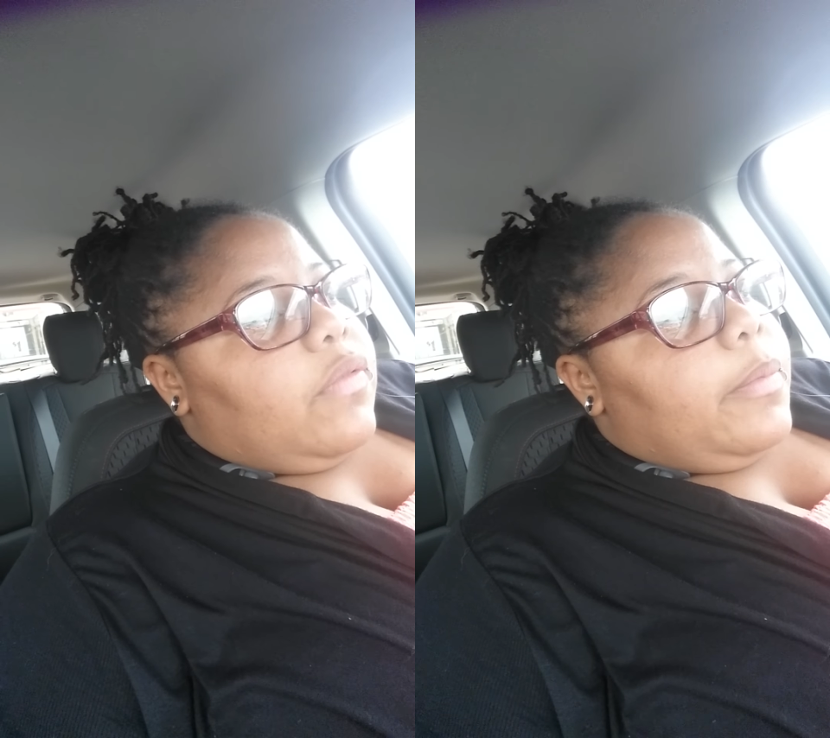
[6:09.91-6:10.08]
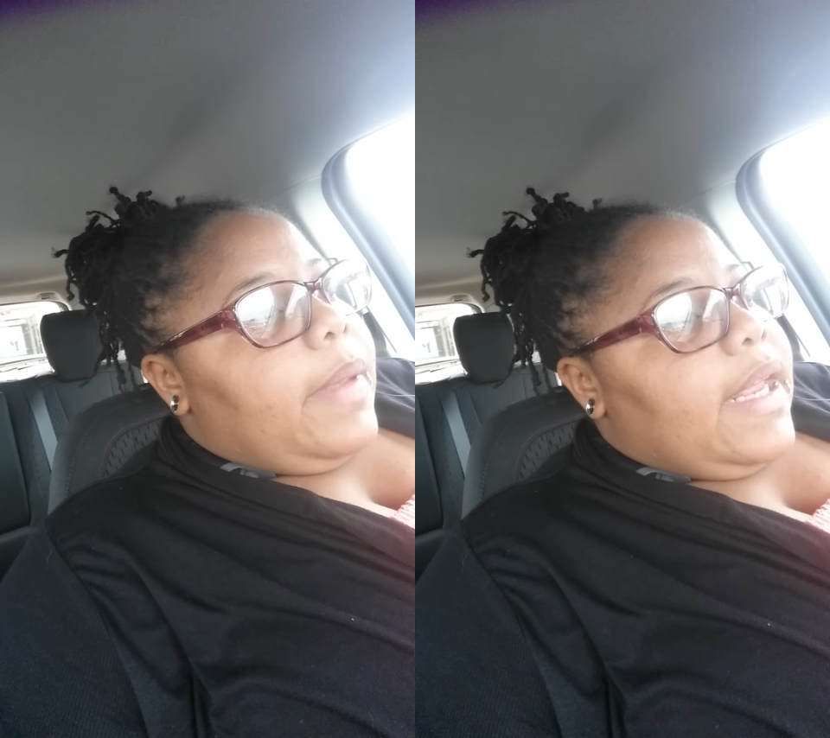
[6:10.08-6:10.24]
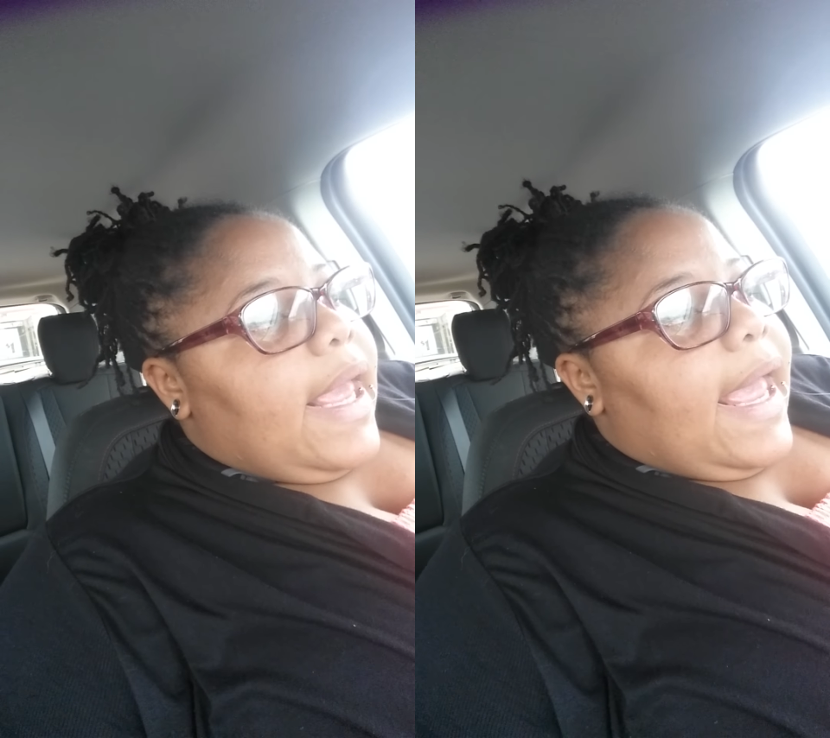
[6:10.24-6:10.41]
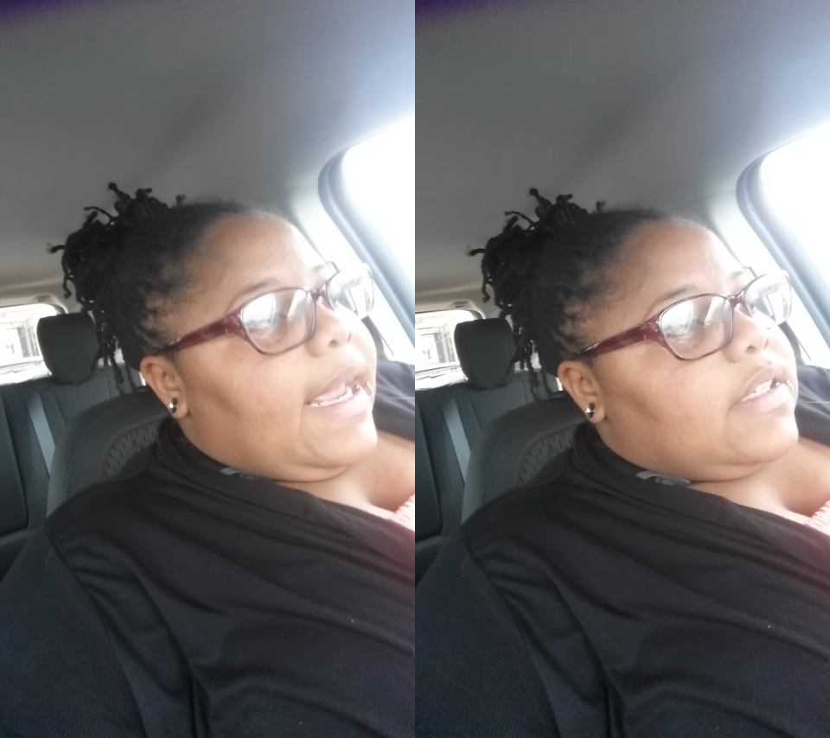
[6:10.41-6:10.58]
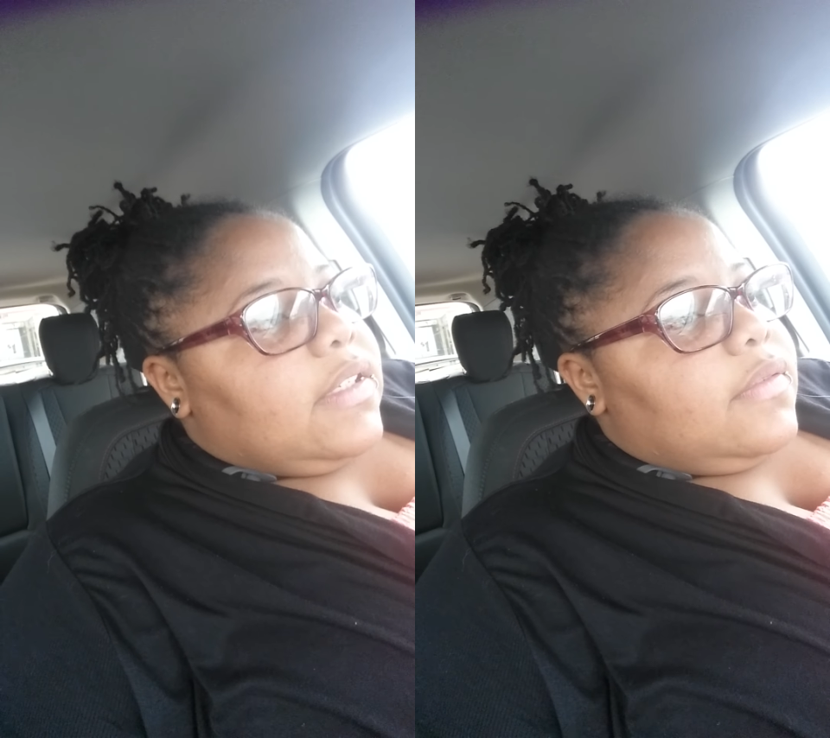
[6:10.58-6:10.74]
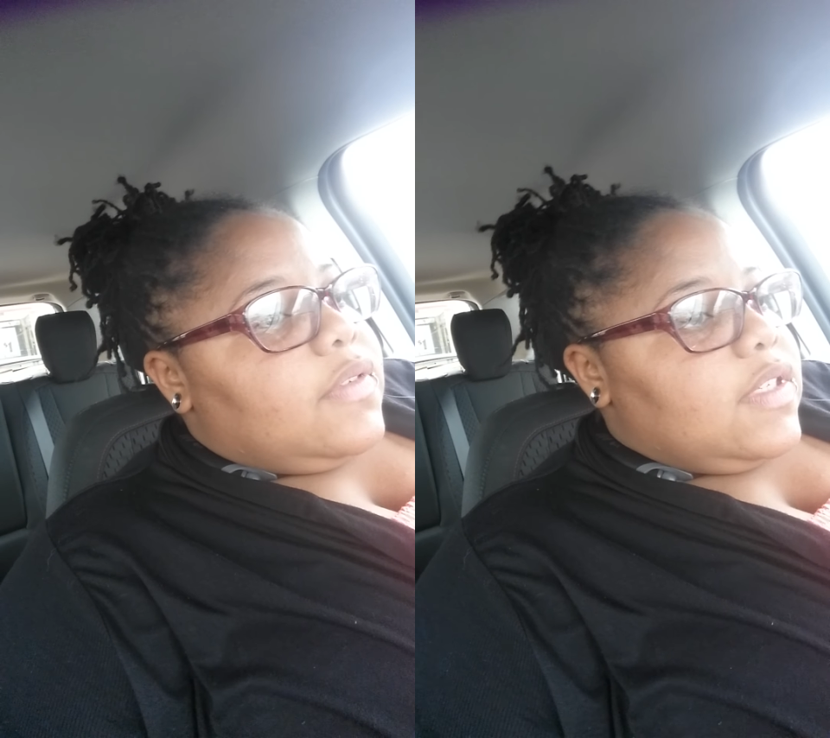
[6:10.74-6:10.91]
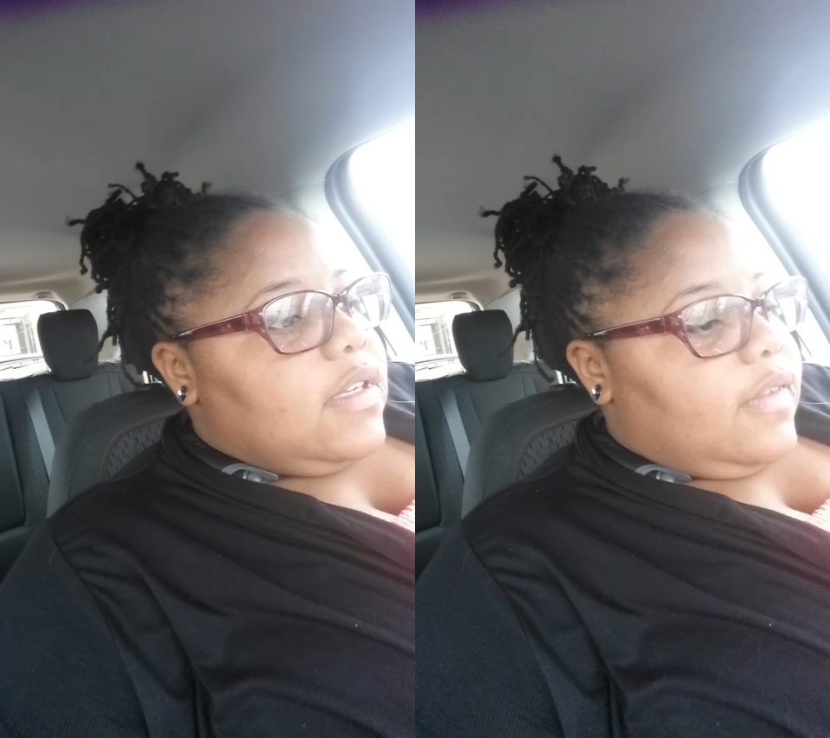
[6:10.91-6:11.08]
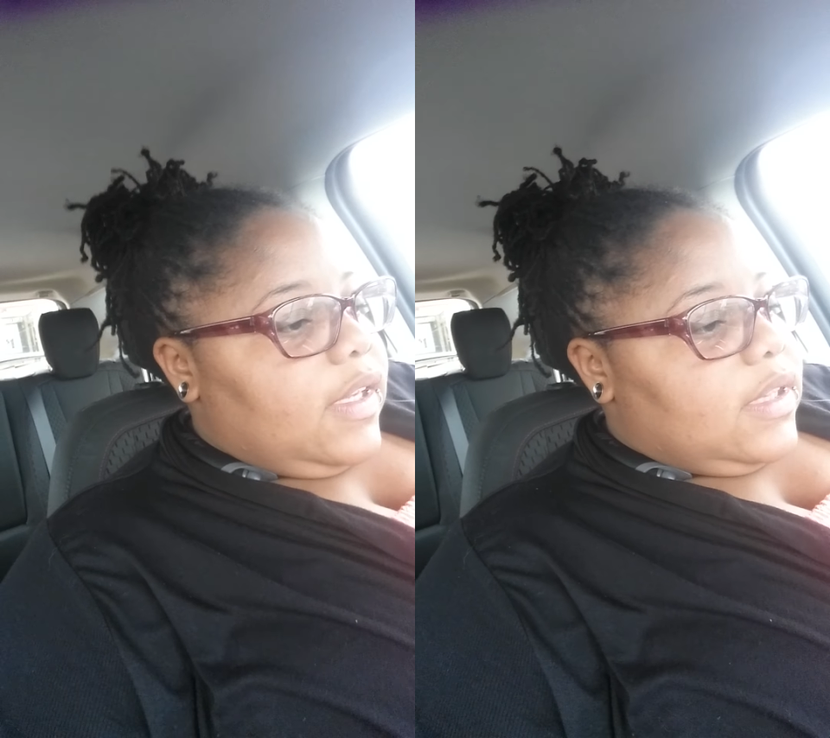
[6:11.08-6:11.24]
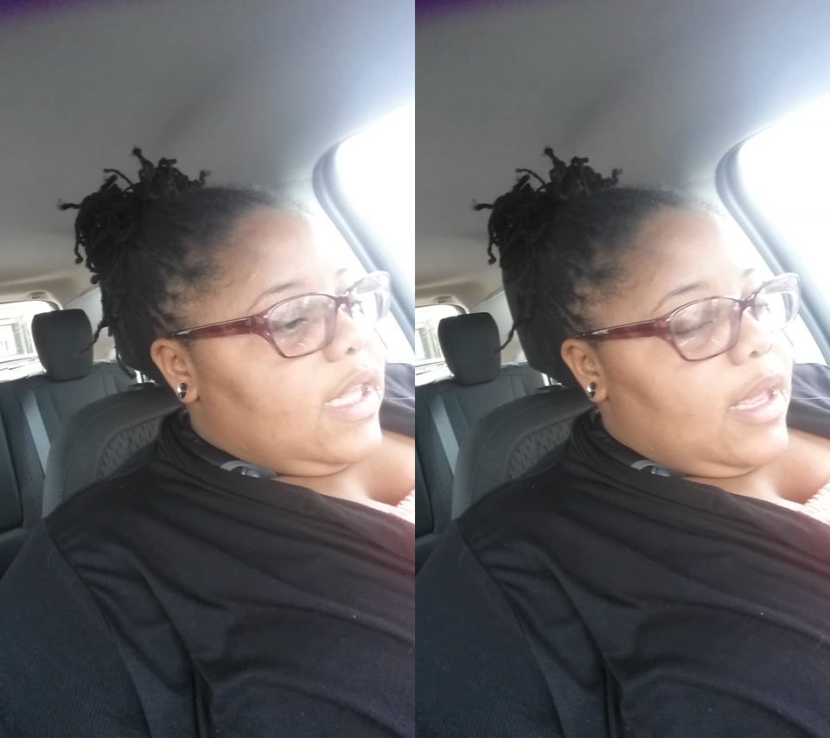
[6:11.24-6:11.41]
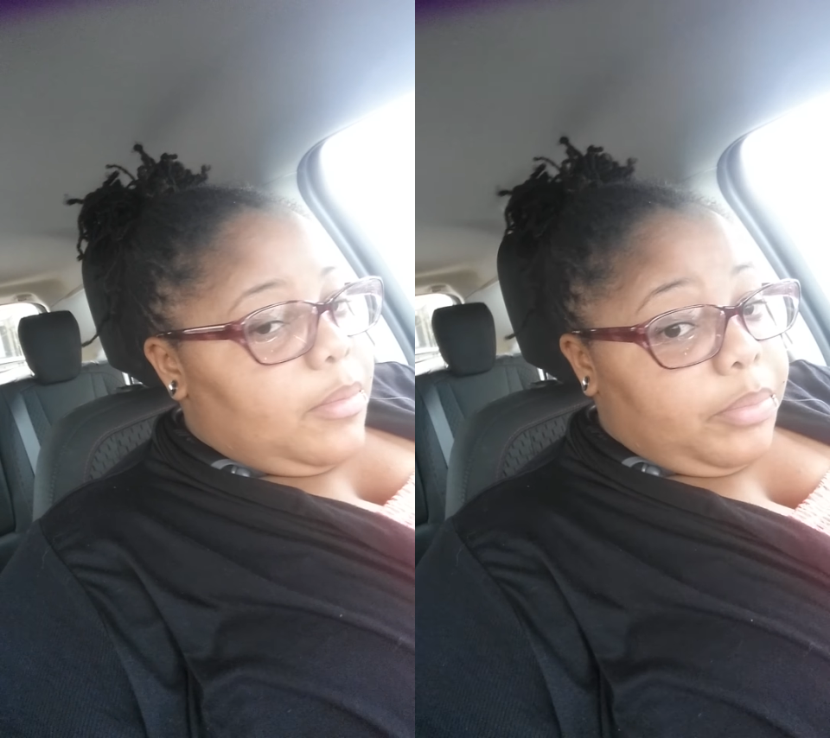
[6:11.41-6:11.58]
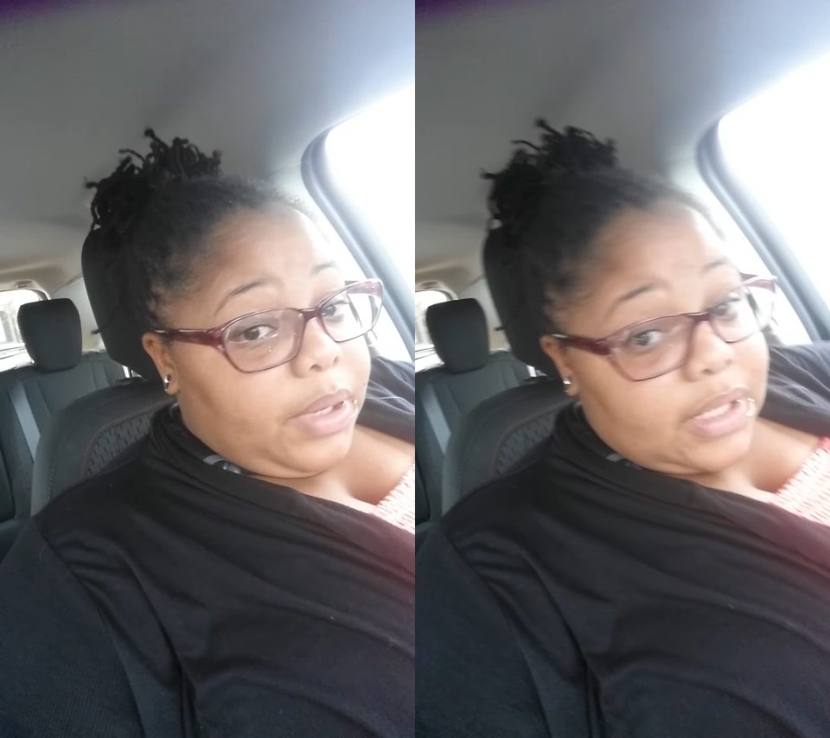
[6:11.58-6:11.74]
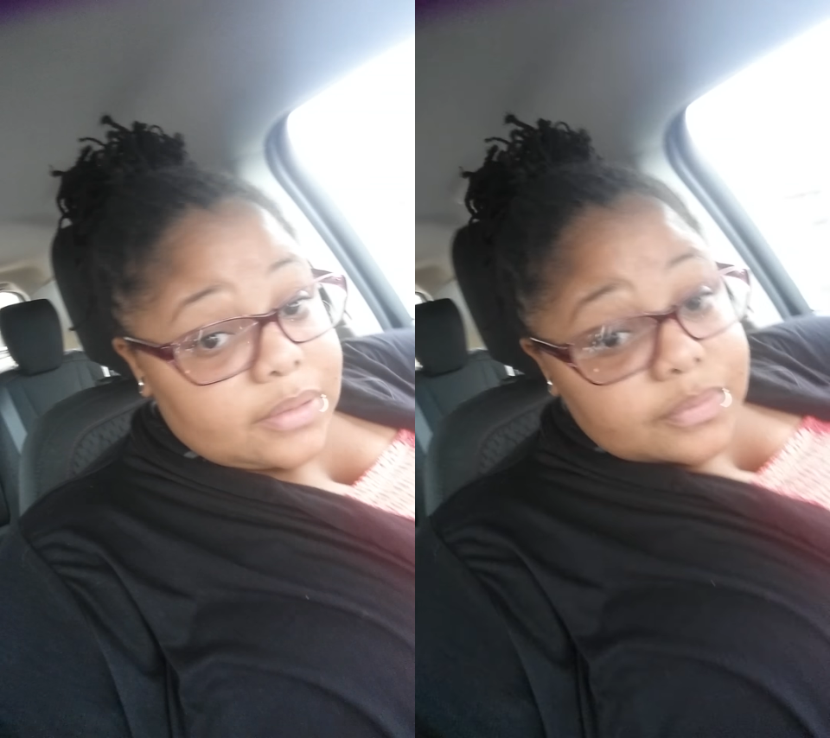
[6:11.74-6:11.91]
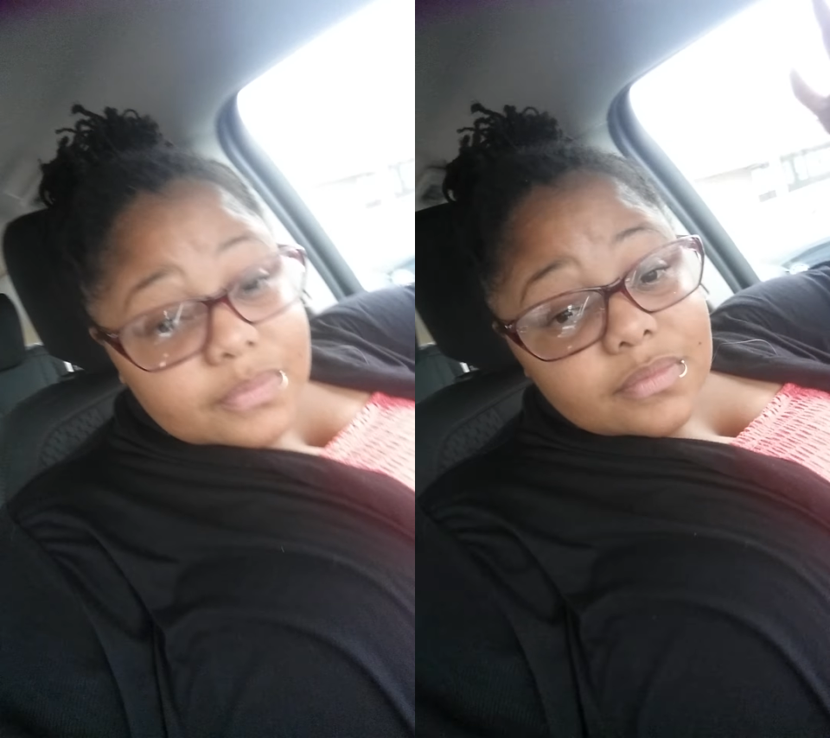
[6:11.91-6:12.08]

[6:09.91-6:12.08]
remain active and stuff like that, but